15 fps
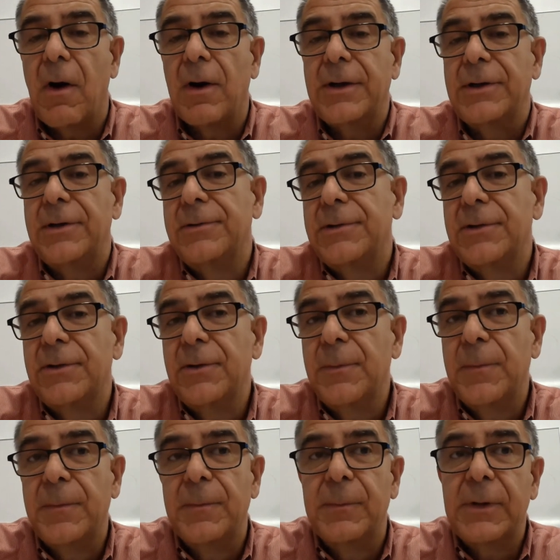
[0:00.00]
our YouTube
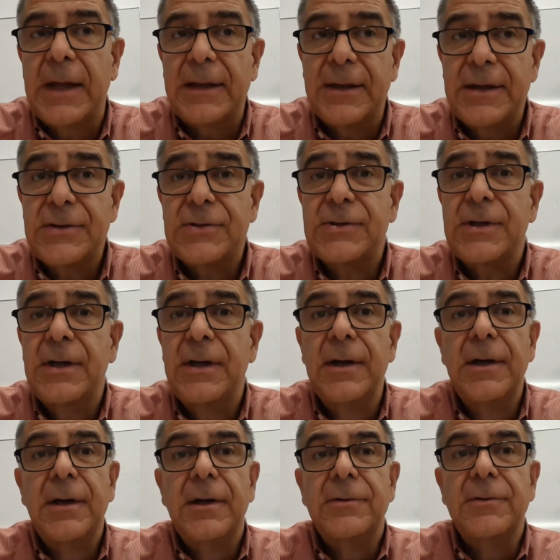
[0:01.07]
playlist
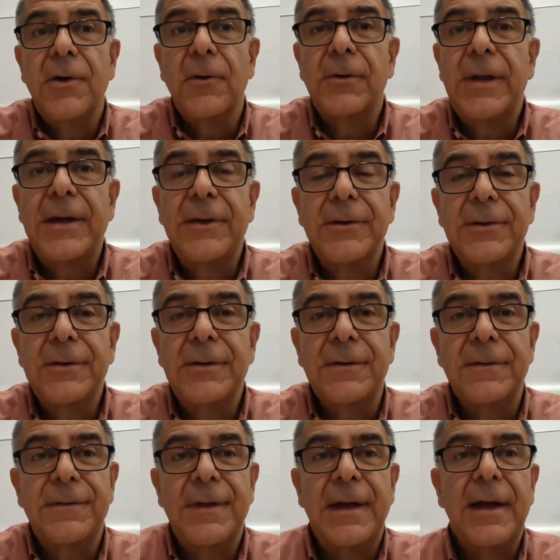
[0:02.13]
no later
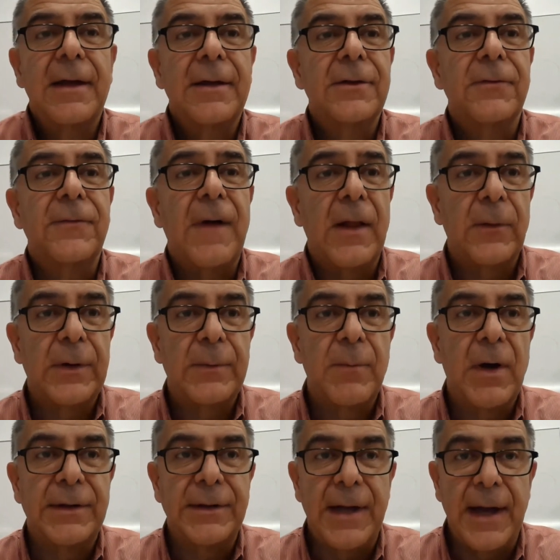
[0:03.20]
than the following
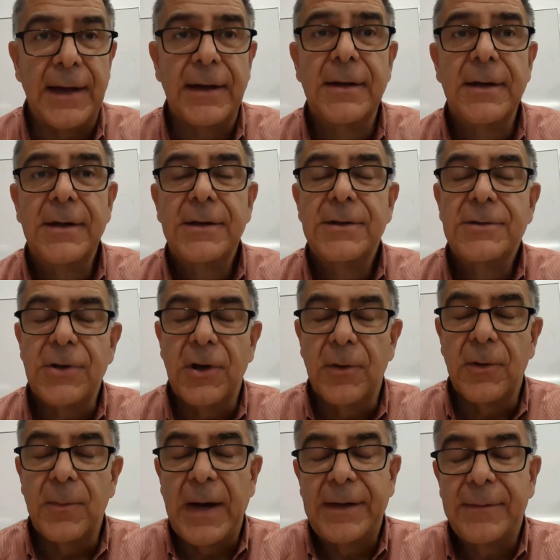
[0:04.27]
Monday. So
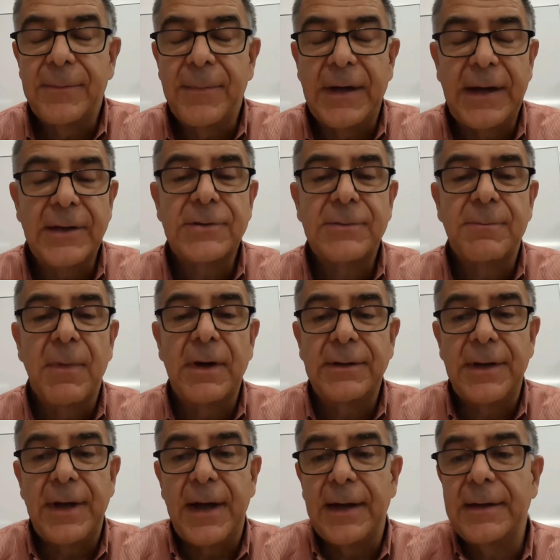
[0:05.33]
by next
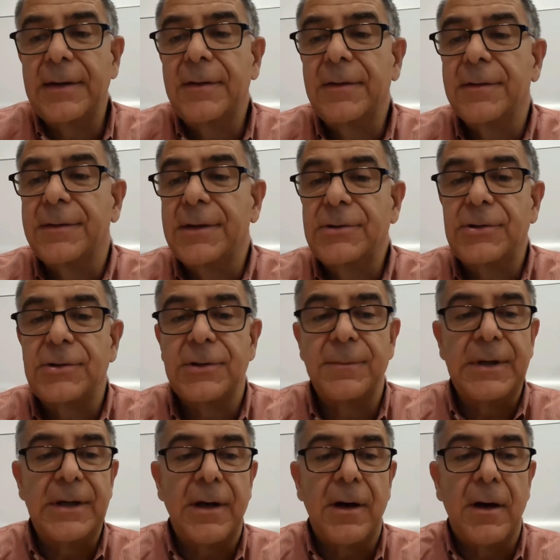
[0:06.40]
Monday, this should
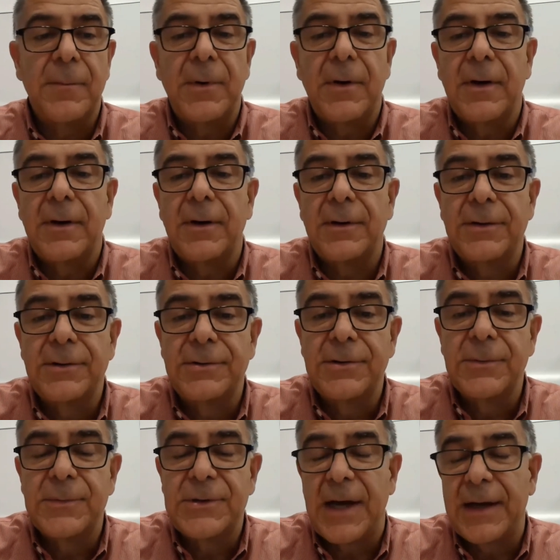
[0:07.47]
be up on our
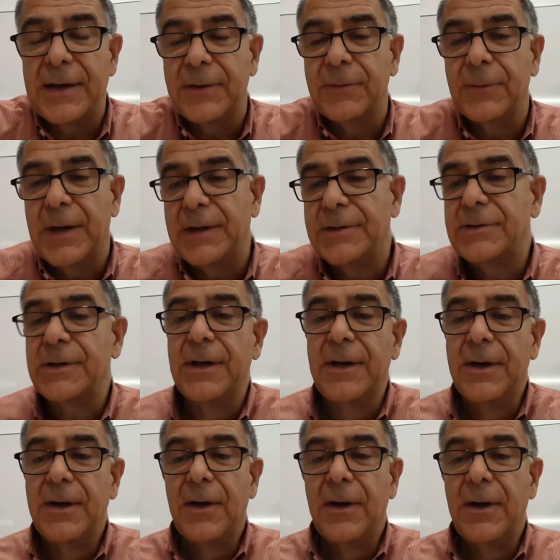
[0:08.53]
YouTube site, which
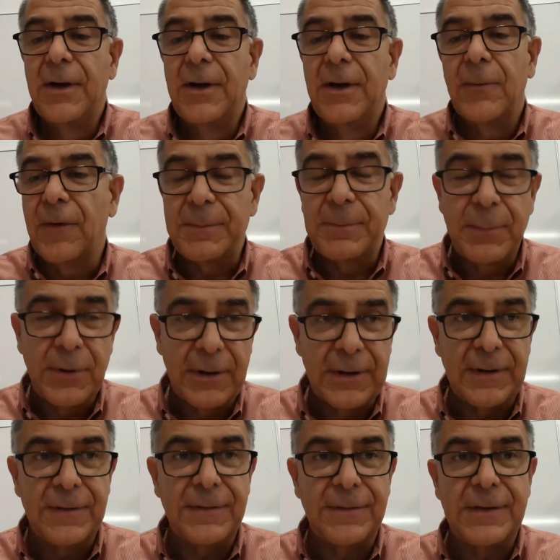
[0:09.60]
we've already
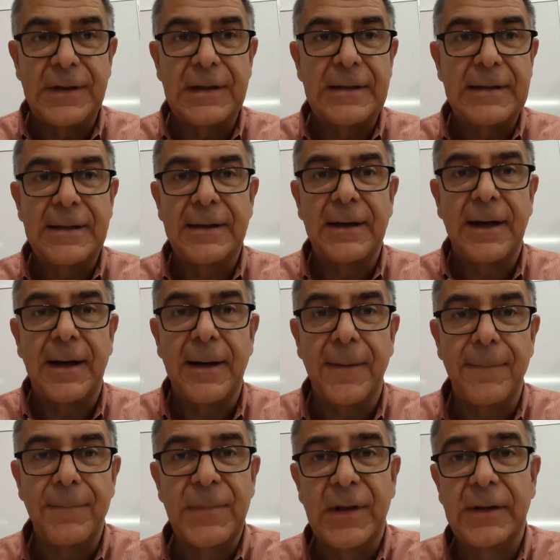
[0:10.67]
put the
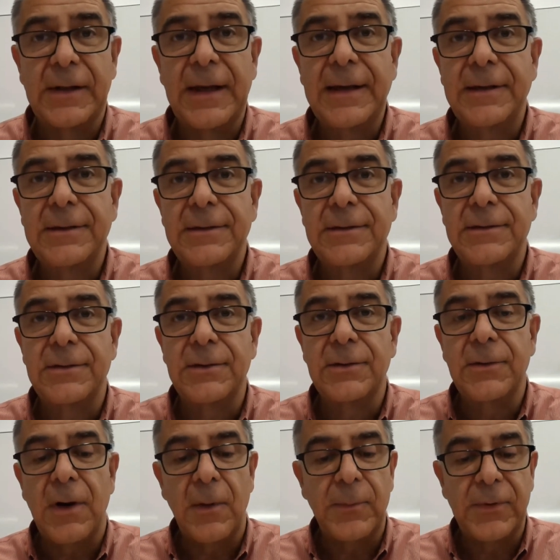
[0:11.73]
link
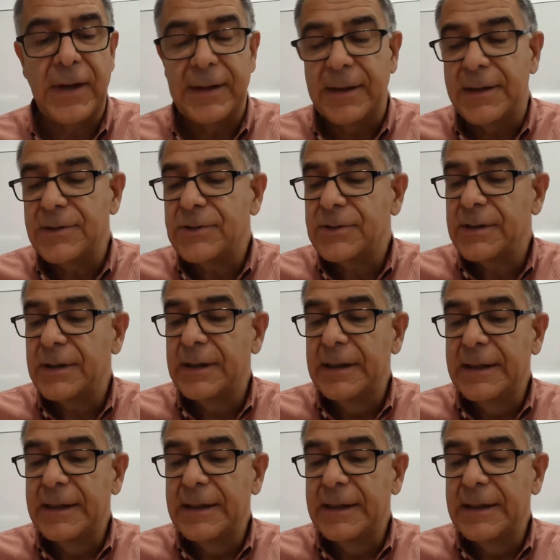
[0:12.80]
to our playlist